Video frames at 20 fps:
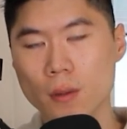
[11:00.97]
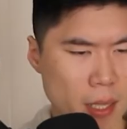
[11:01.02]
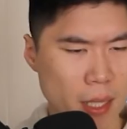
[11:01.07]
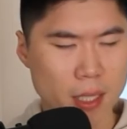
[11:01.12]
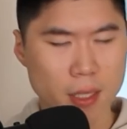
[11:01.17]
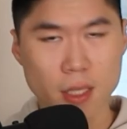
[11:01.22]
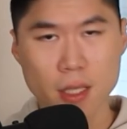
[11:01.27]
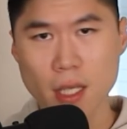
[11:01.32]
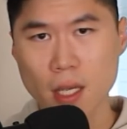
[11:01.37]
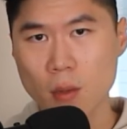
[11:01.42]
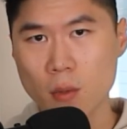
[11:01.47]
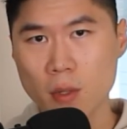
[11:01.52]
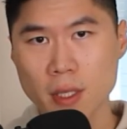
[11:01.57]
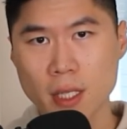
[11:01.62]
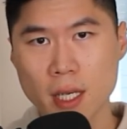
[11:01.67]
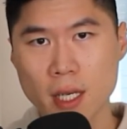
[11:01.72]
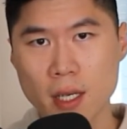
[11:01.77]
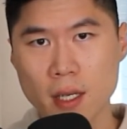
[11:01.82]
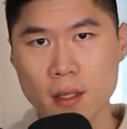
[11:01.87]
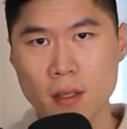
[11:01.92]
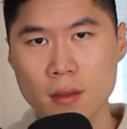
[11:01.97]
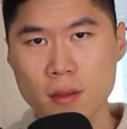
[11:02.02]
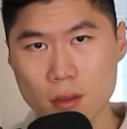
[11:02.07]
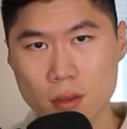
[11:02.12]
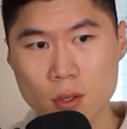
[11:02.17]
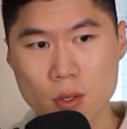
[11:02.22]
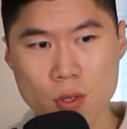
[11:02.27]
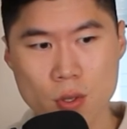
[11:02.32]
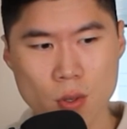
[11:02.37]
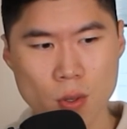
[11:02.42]
Back in the day when I
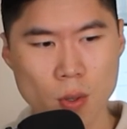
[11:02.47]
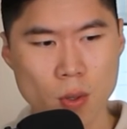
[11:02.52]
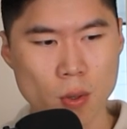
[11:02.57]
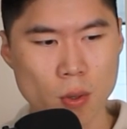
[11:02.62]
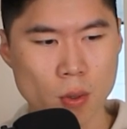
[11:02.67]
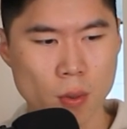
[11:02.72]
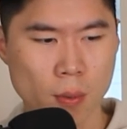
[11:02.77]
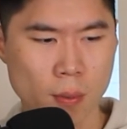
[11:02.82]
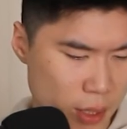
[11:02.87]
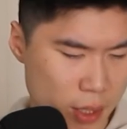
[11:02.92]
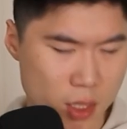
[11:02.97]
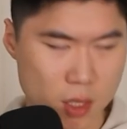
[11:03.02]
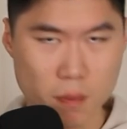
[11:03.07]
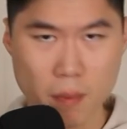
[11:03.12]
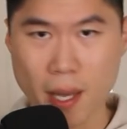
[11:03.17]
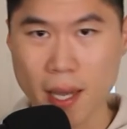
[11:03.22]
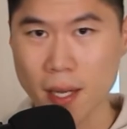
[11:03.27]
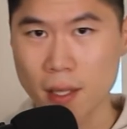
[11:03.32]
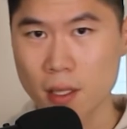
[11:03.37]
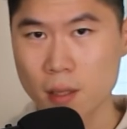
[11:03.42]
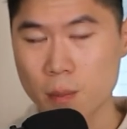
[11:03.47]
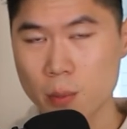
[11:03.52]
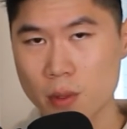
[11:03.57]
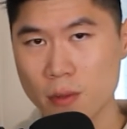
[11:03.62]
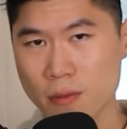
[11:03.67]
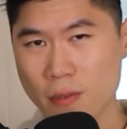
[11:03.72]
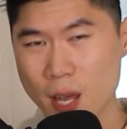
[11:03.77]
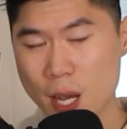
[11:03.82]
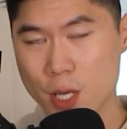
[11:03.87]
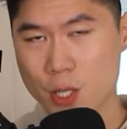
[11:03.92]
used to expect
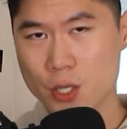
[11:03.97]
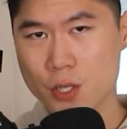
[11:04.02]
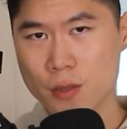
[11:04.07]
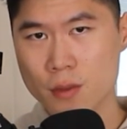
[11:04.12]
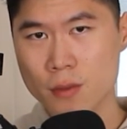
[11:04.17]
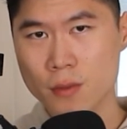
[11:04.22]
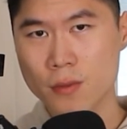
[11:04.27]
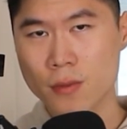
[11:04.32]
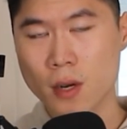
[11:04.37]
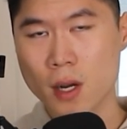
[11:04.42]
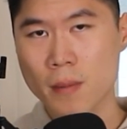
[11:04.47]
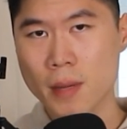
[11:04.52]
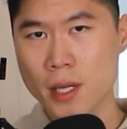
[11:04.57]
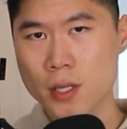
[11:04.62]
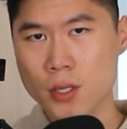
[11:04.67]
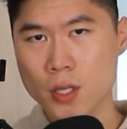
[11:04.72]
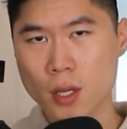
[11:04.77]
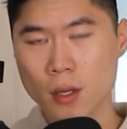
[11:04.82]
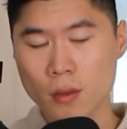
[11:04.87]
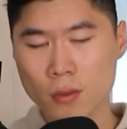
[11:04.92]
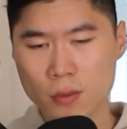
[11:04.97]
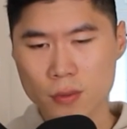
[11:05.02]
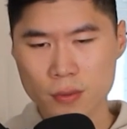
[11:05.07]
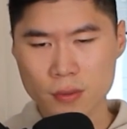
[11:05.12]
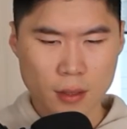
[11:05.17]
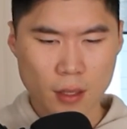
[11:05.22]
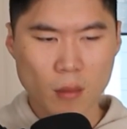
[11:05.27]
perfection from myself,